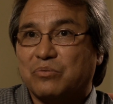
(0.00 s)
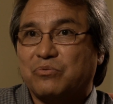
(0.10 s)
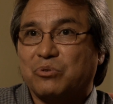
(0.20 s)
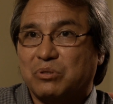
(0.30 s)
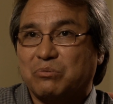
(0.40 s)

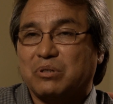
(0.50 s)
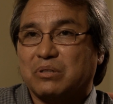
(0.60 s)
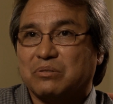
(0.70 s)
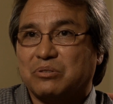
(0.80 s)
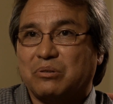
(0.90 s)
for the
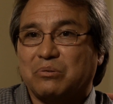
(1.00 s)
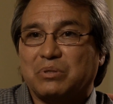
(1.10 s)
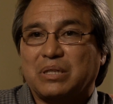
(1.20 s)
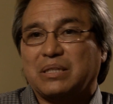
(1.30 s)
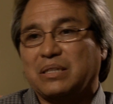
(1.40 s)
work, so
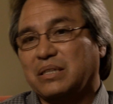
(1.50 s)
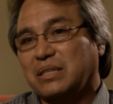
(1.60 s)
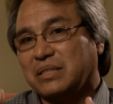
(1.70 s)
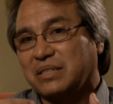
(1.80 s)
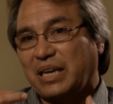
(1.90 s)
that in
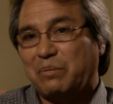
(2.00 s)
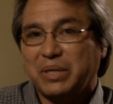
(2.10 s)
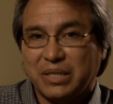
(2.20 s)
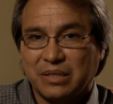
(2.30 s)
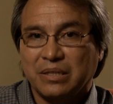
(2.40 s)

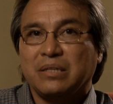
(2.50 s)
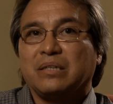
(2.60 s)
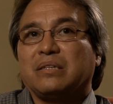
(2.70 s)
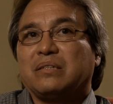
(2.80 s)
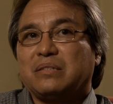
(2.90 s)
examining
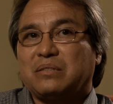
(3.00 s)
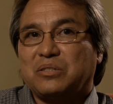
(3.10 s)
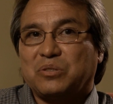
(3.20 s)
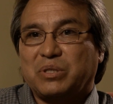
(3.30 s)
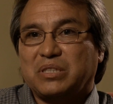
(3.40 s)
the
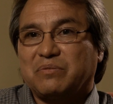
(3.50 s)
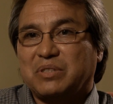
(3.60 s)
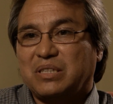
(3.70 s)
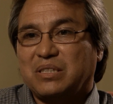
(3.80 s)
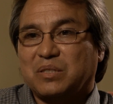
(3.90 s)
situation of
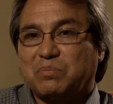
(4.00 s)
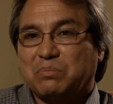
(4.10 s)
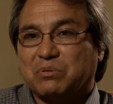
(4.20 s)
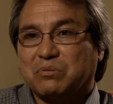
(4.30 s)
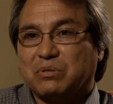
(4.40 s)
Indigenous
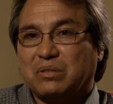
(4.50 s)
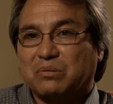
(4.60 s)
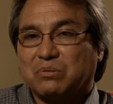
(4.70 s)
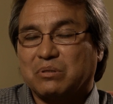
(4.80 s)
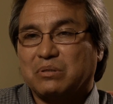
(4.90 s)
peoples around the
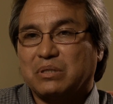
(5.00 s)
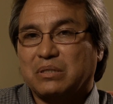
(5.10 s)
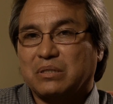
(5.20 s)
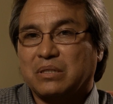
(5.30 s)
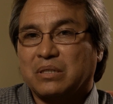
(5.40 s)
world
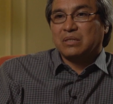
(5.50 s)
and